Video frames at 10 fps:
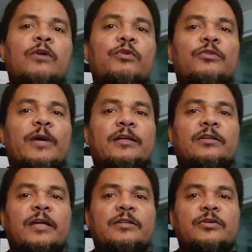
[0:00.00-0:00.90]
with my
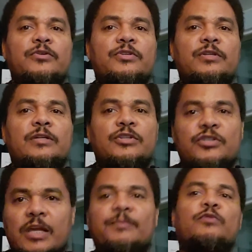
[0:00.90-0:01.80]
collectors
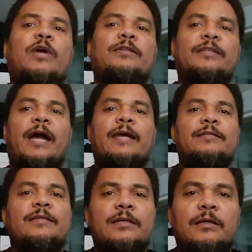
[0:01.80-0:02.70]
shaped around the
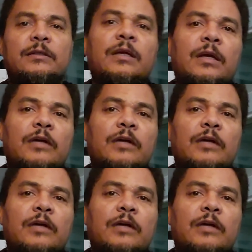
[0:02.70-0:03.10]
idea